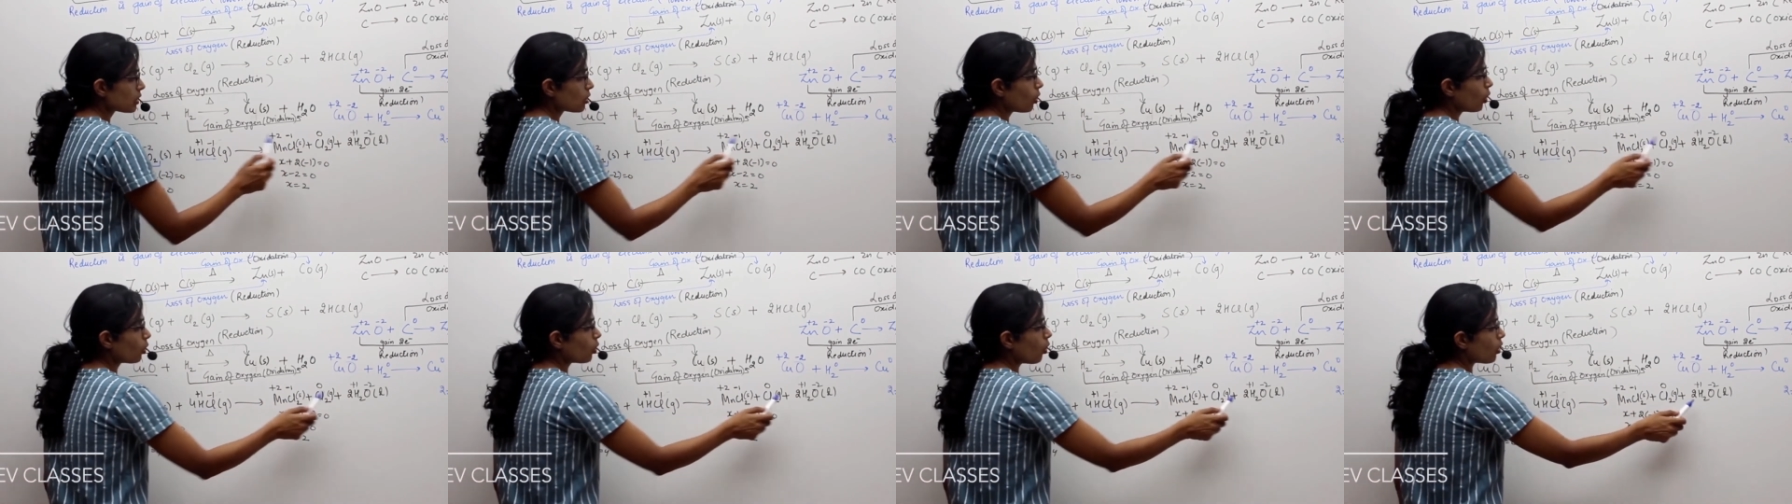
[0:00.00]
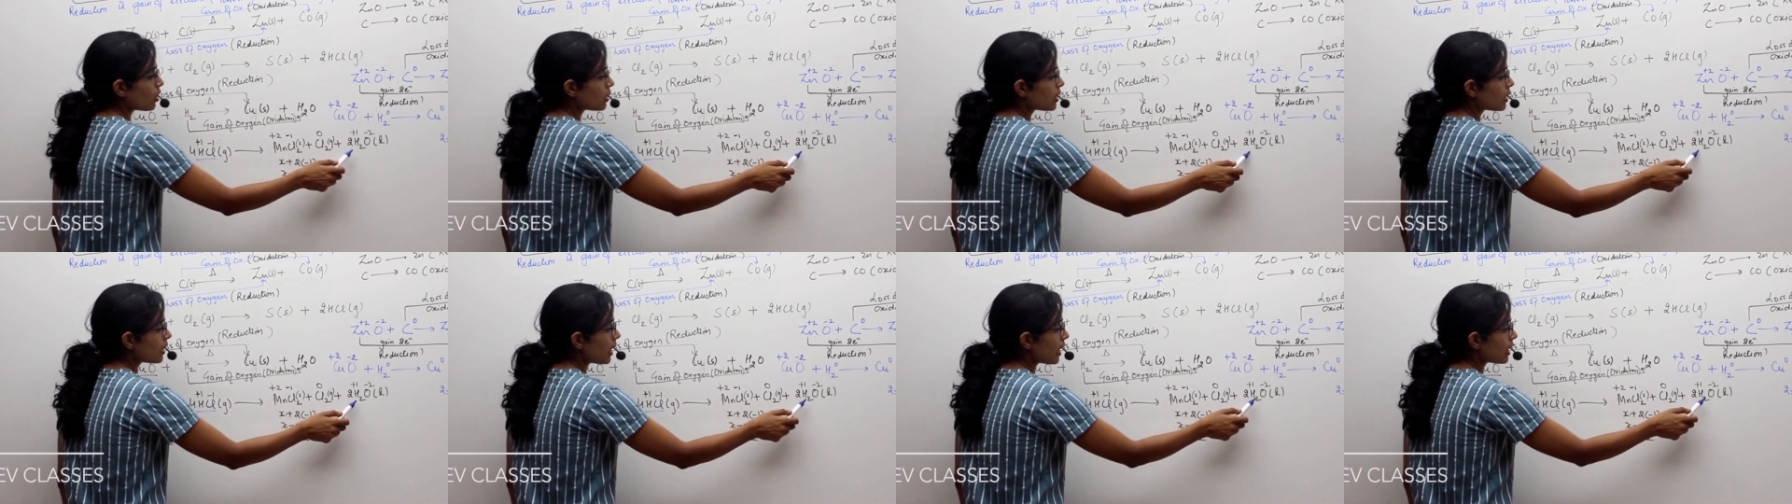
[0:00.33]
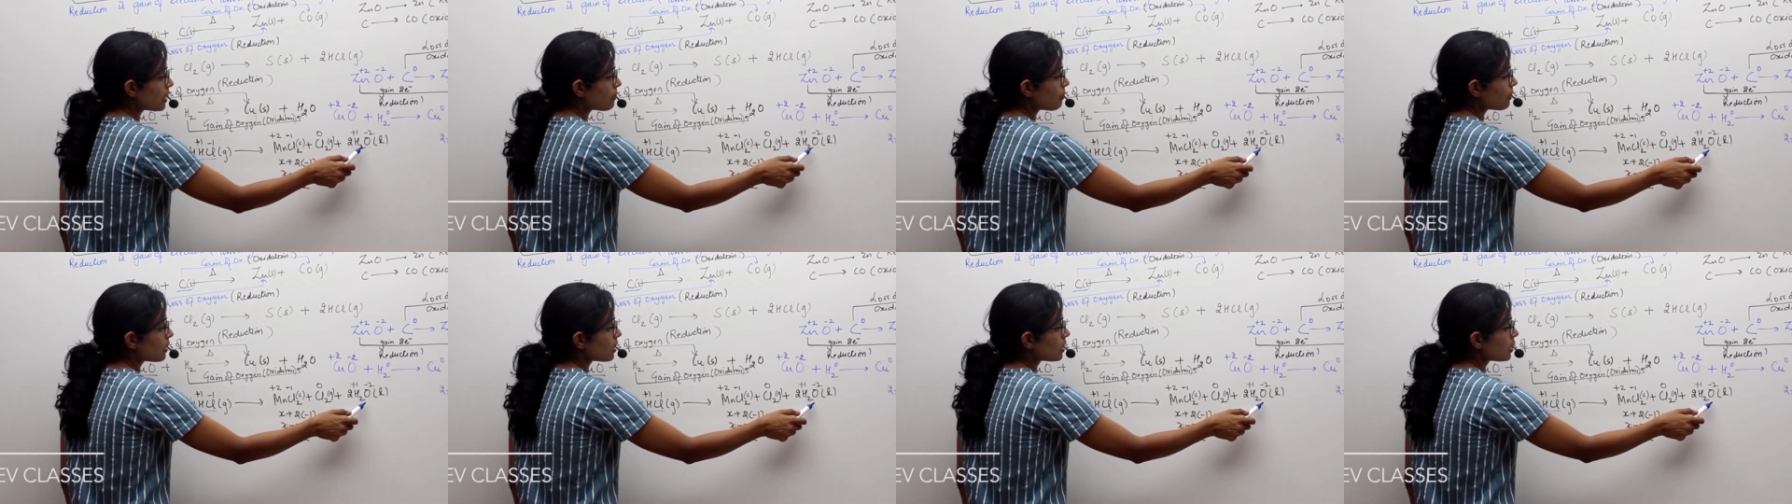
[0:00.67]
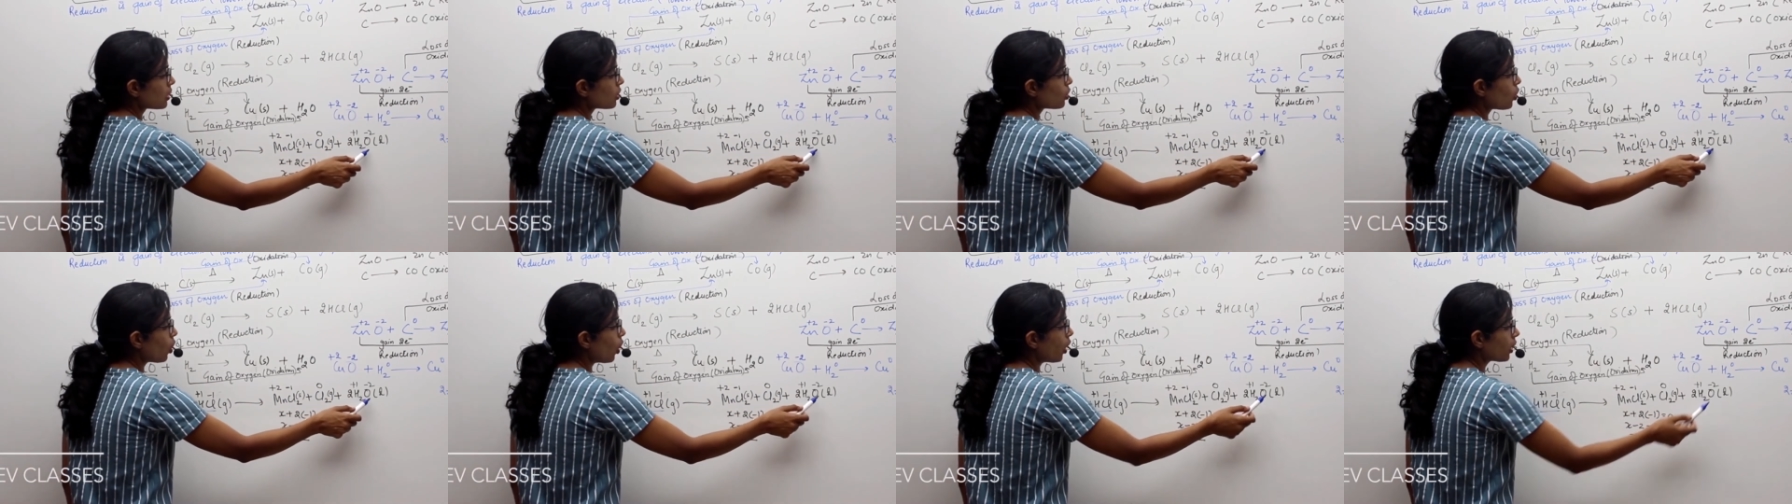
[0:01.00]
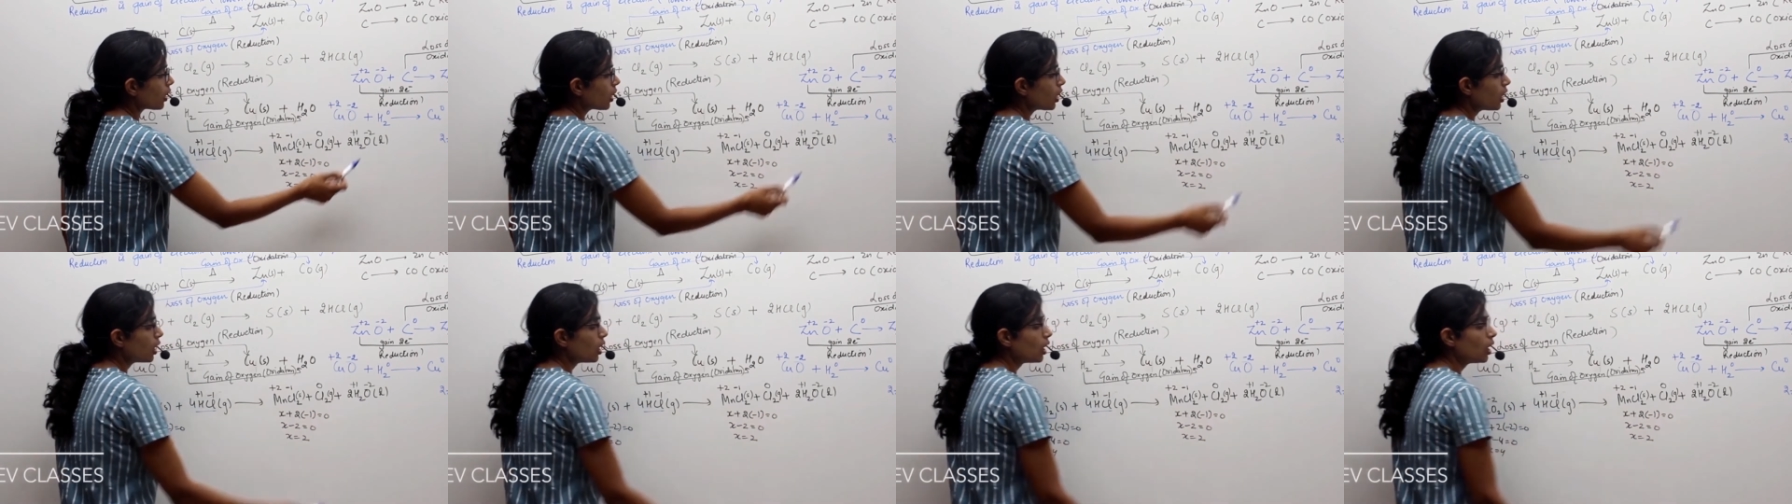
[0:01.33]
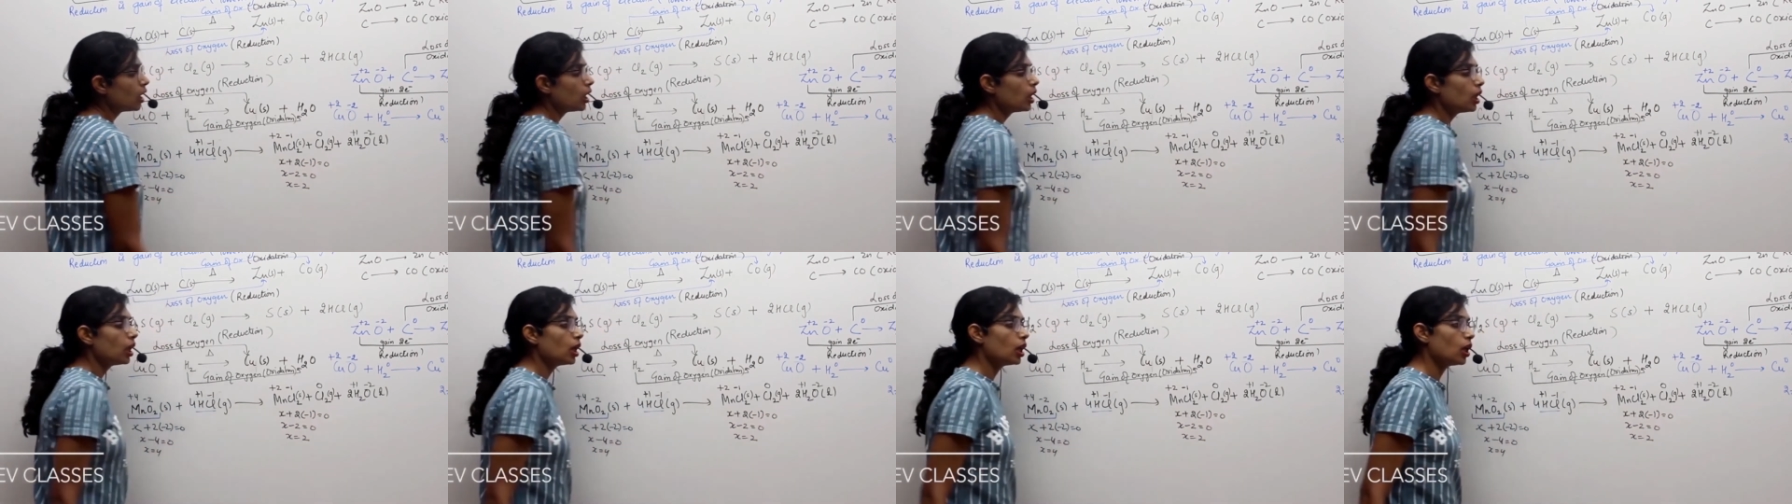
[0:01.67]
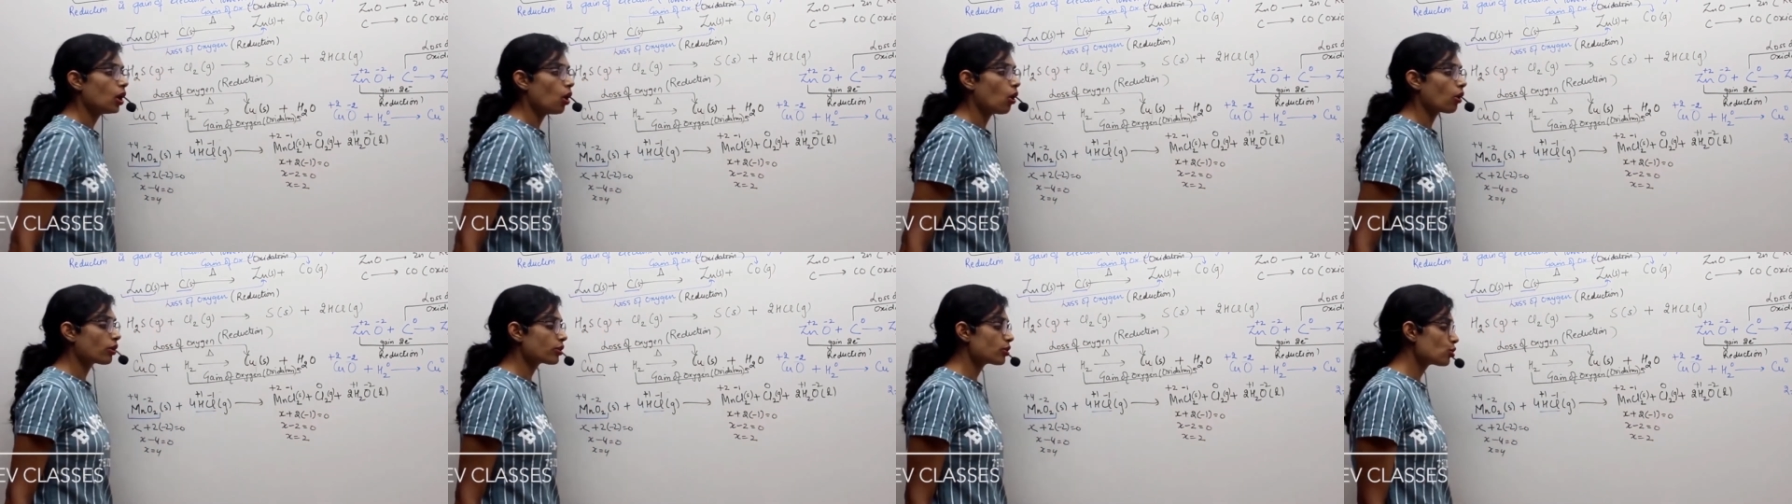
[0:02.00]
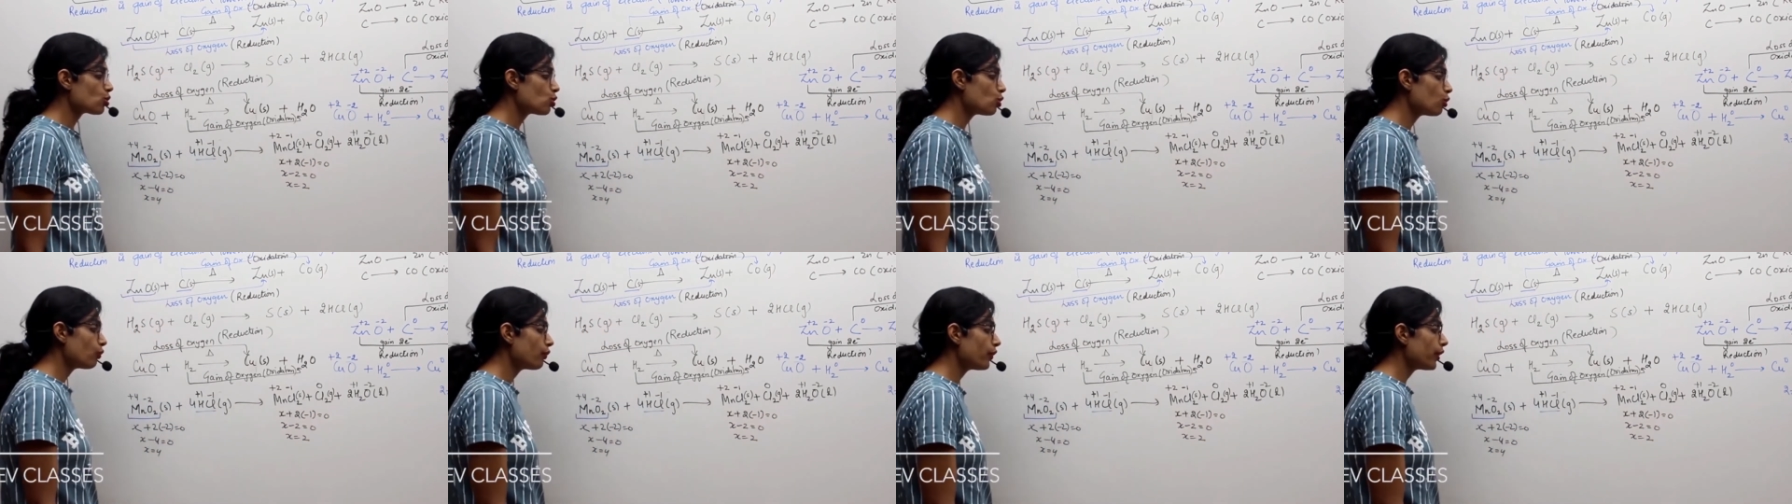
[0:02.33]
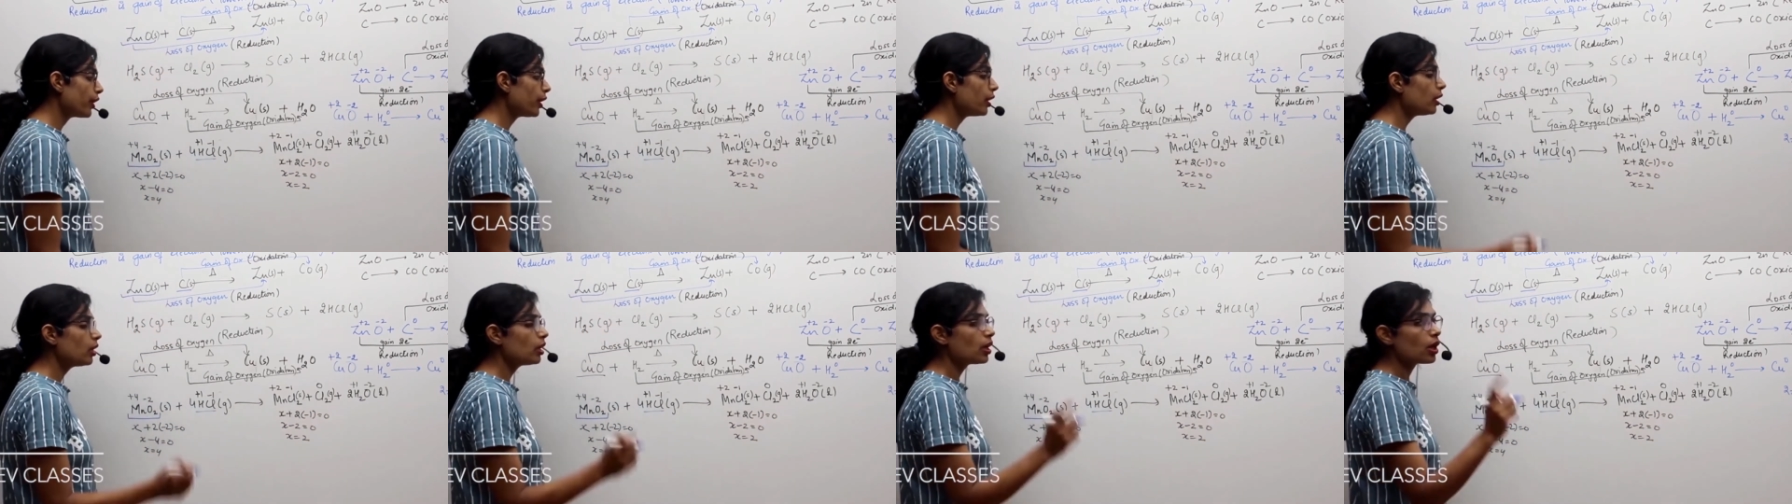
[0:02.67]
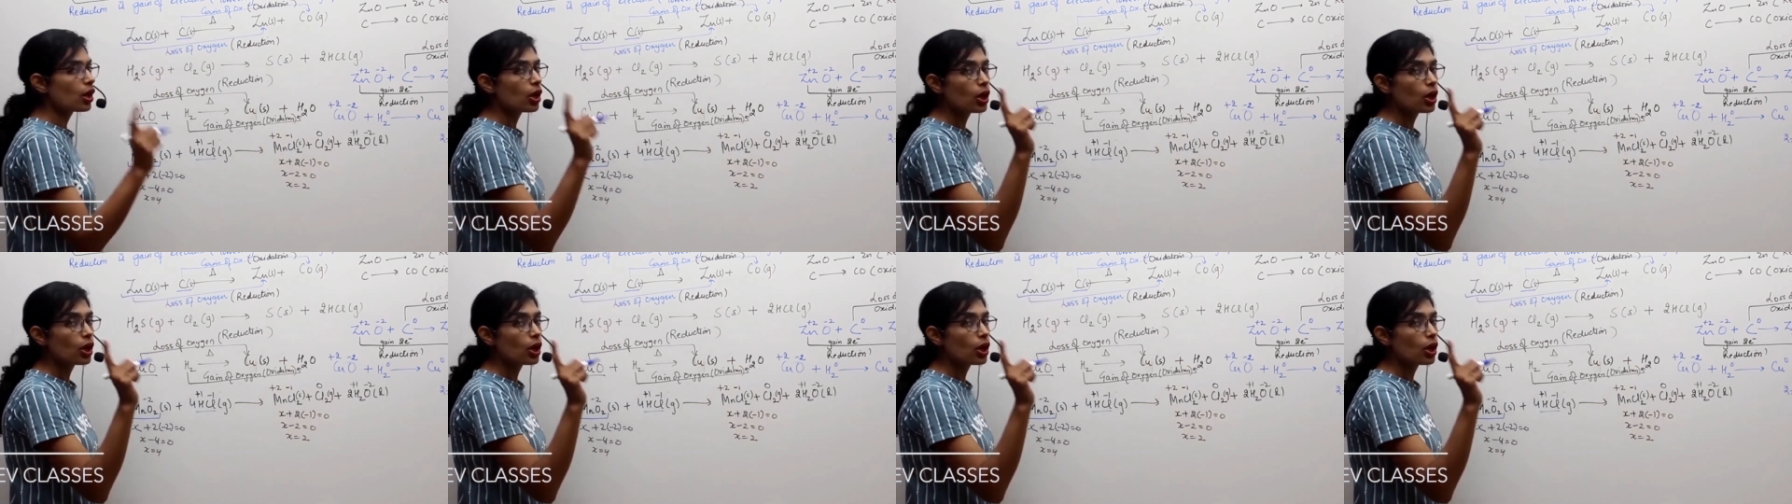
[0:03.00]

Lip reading: got oxidized because it got oxygen over here.